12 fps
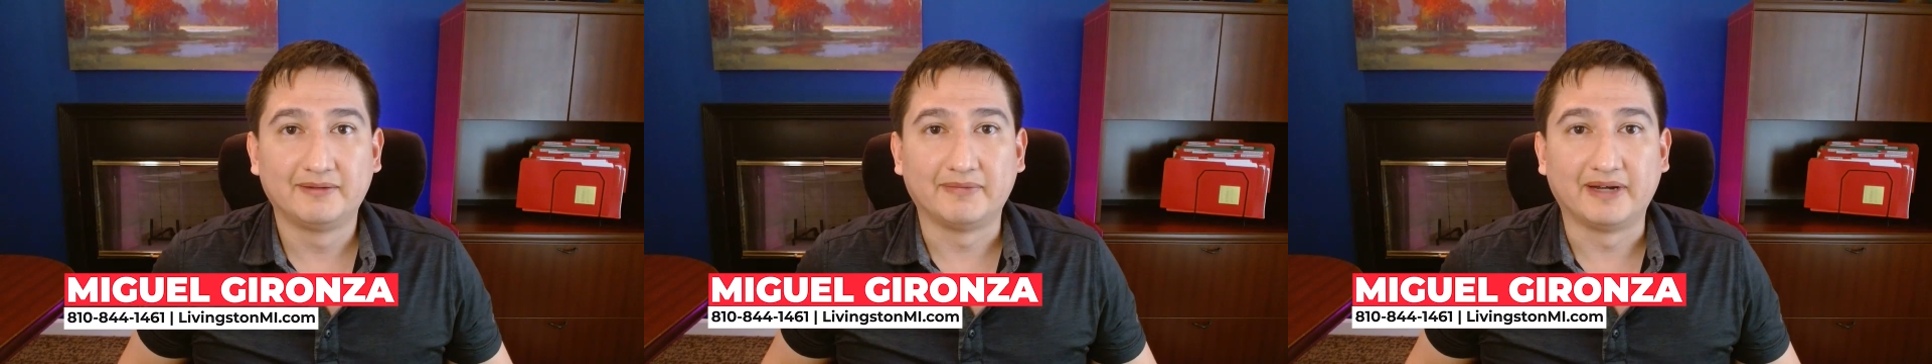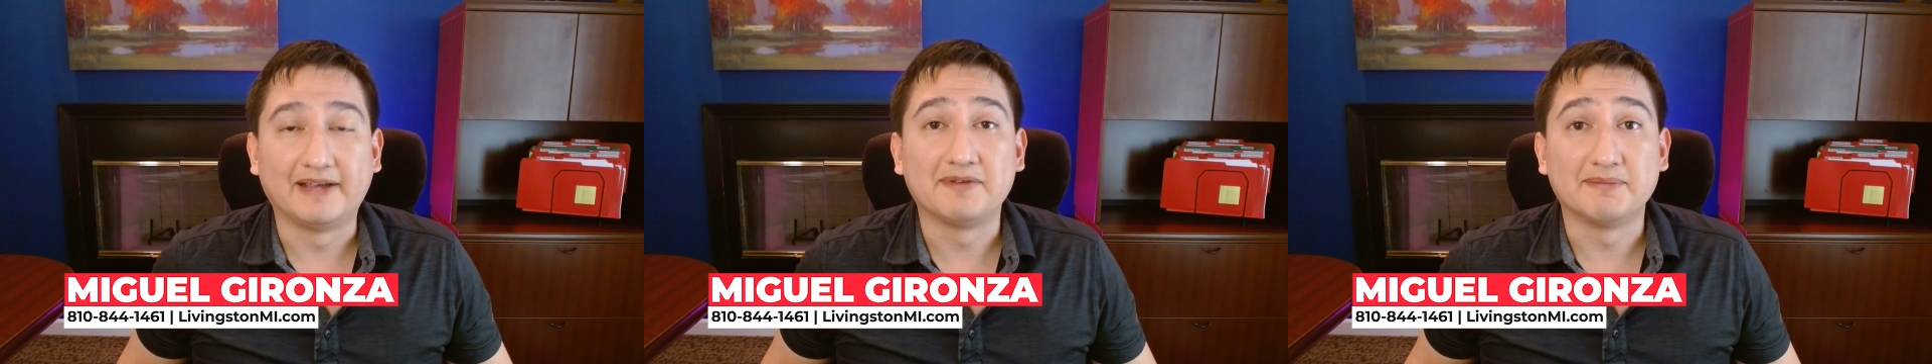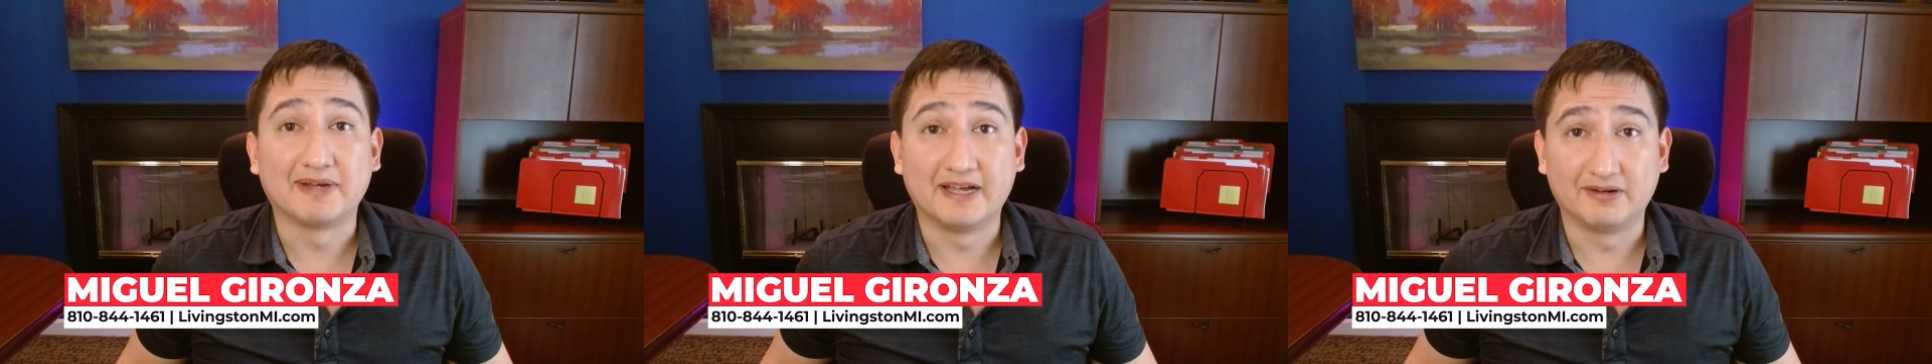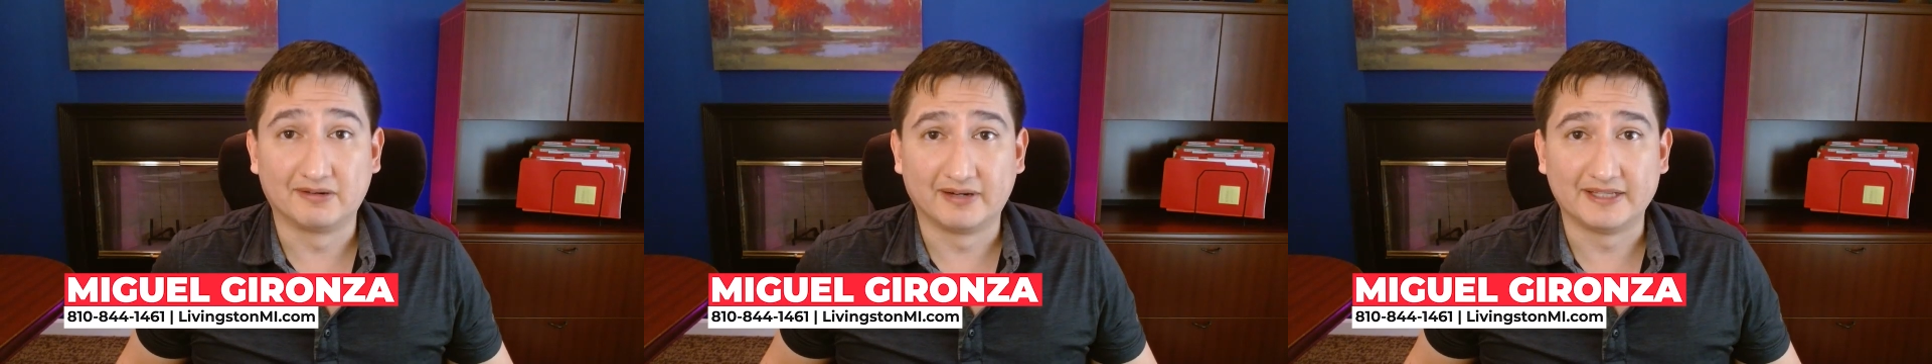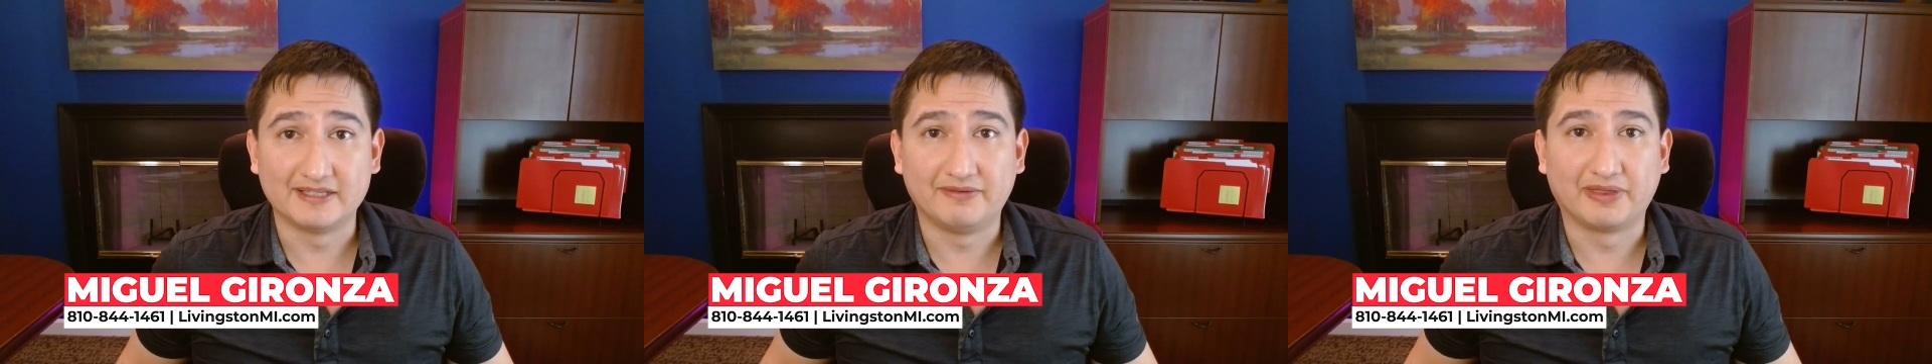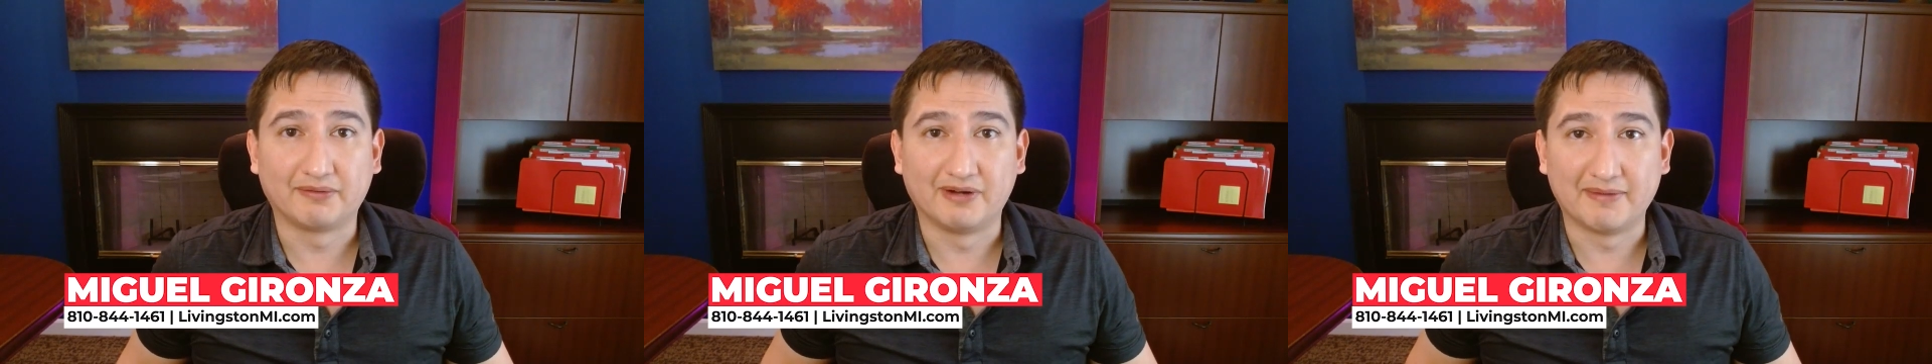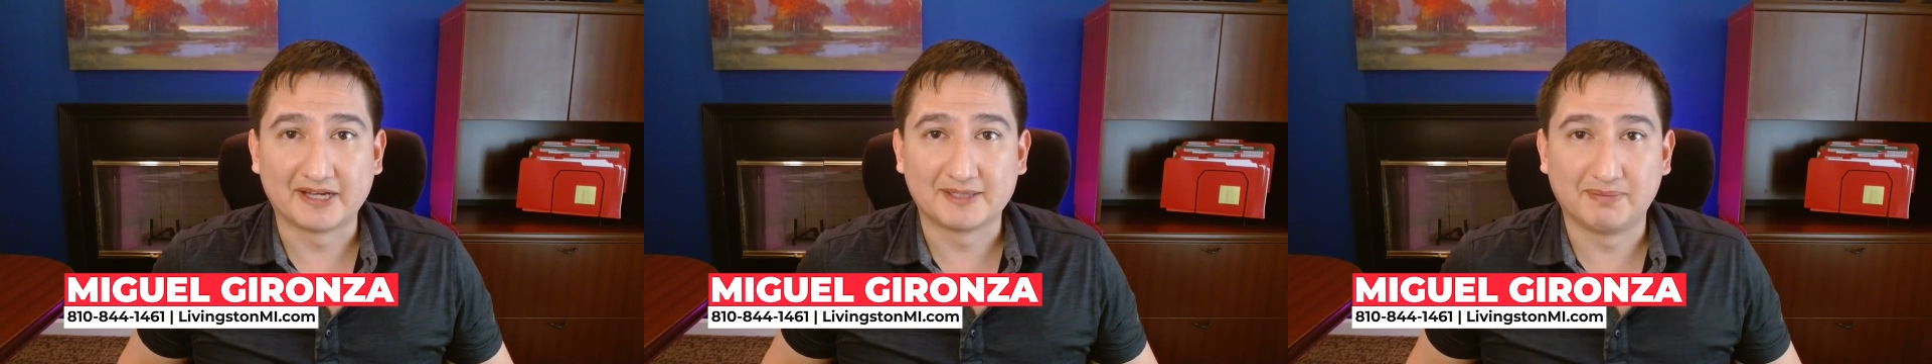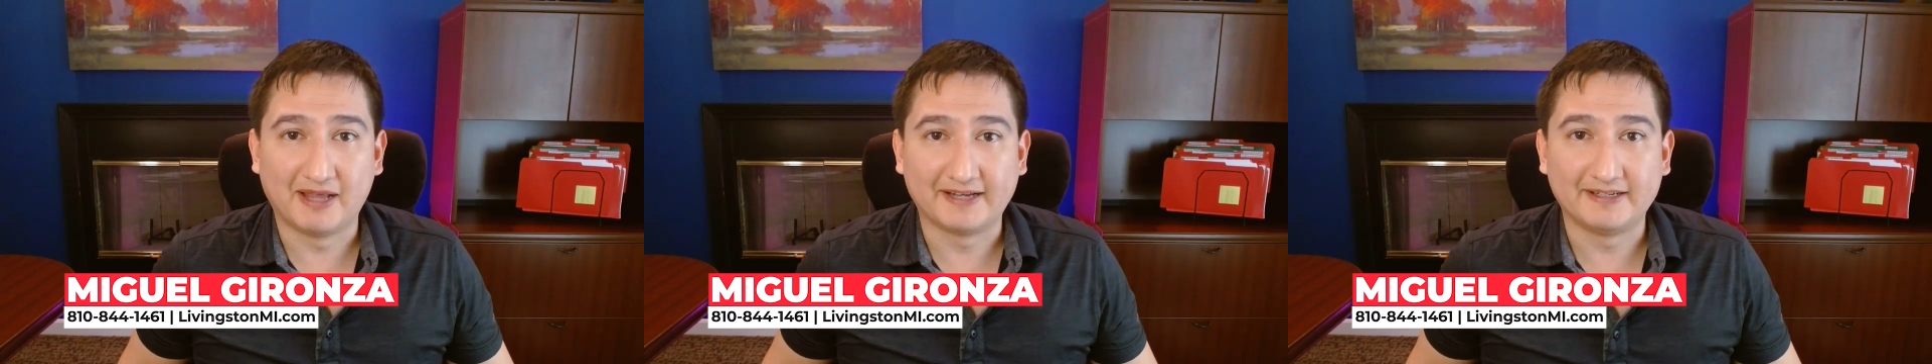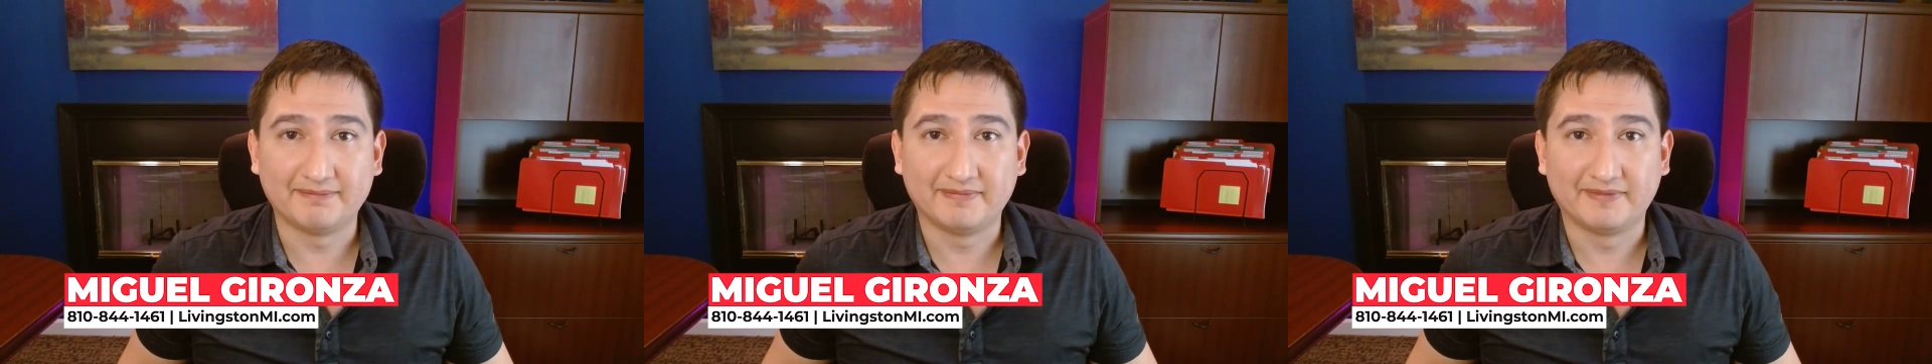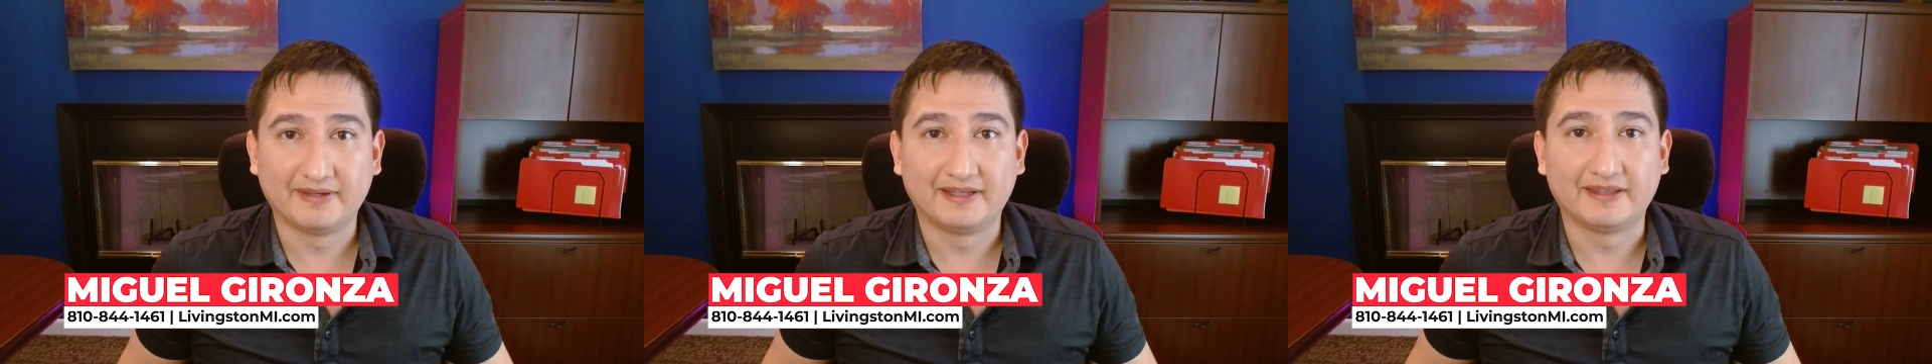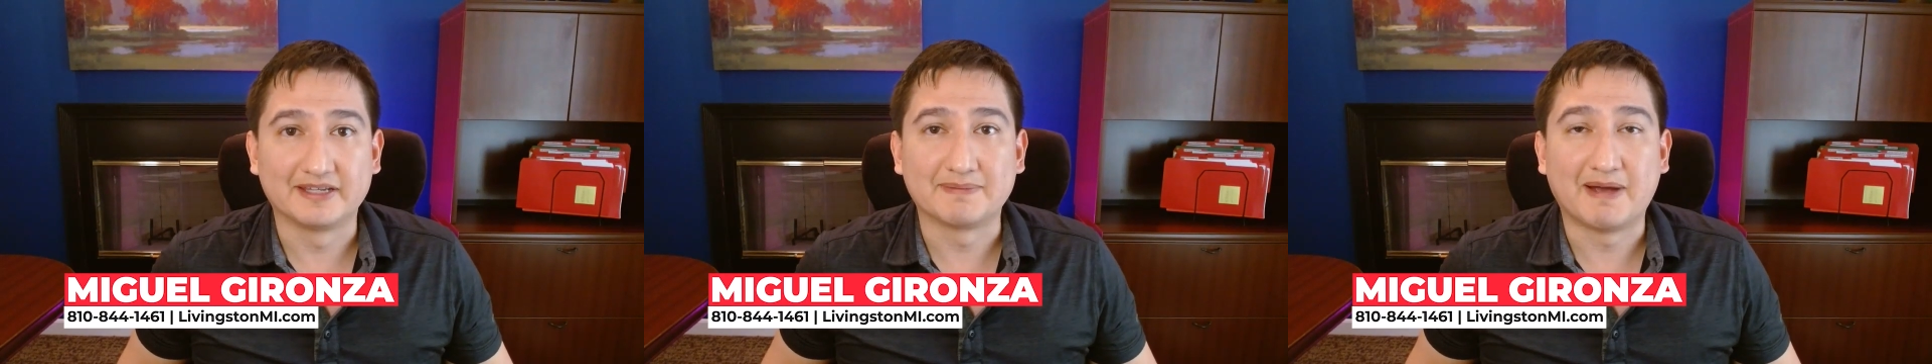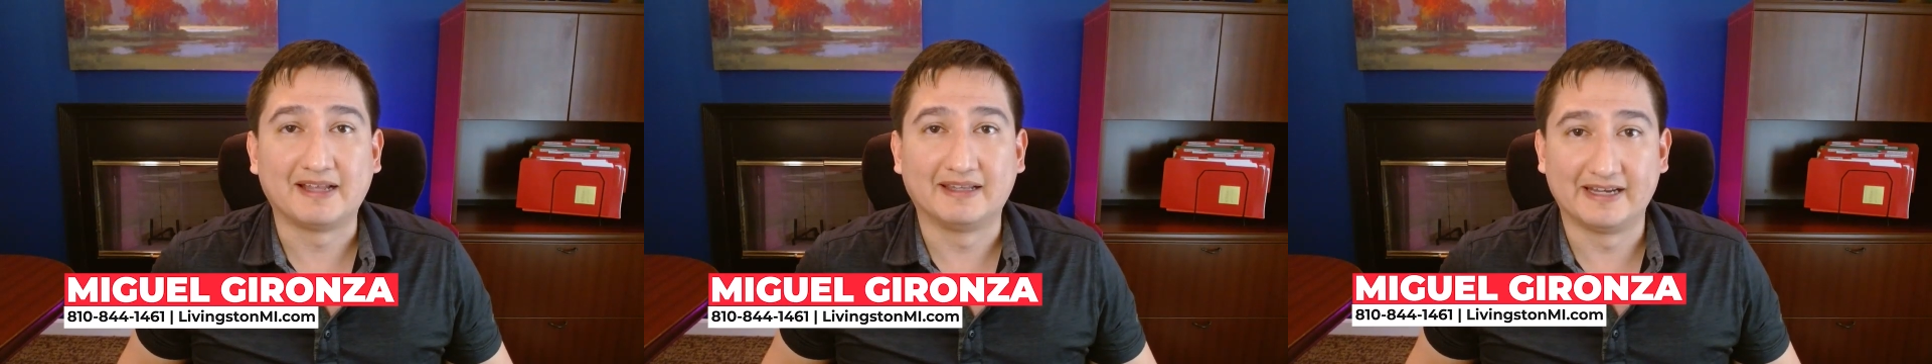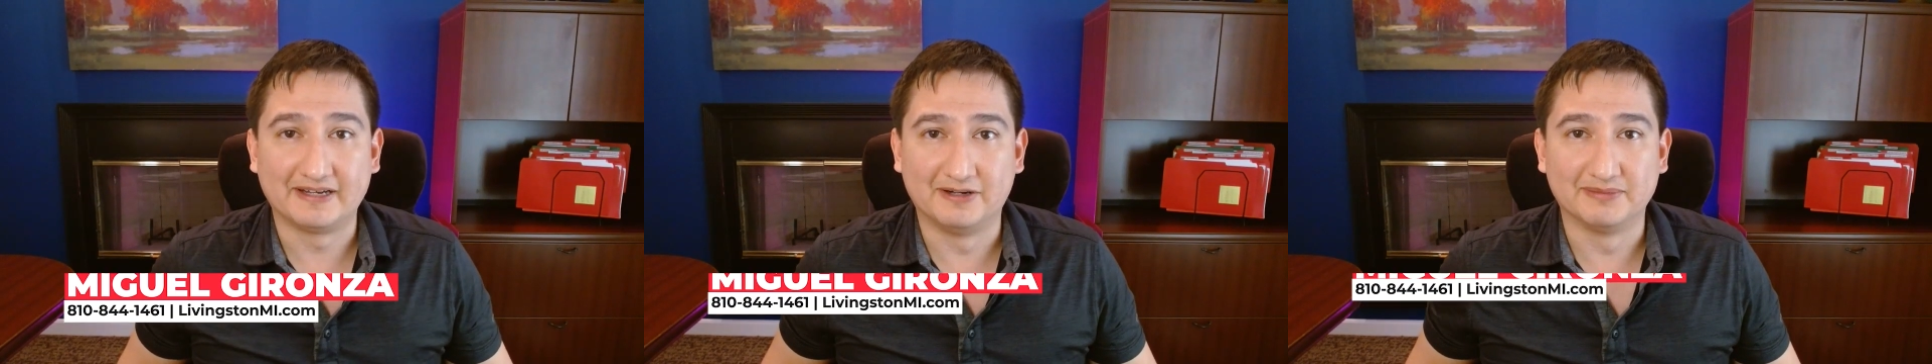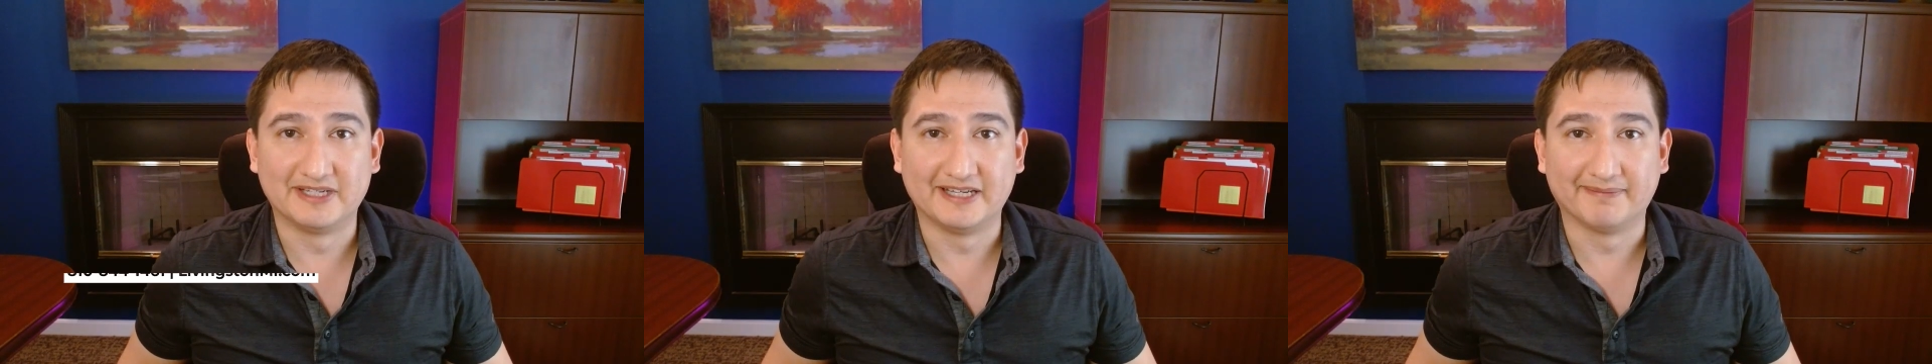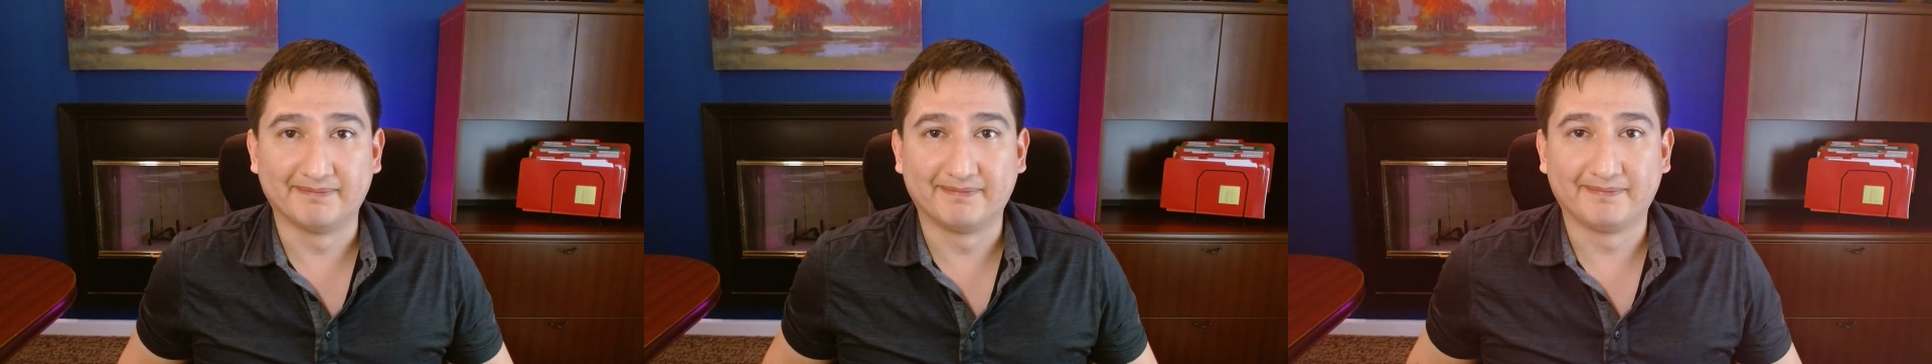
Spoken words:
My name is Miguel Garanza with Remax Platinum, the Spotlight Home Team.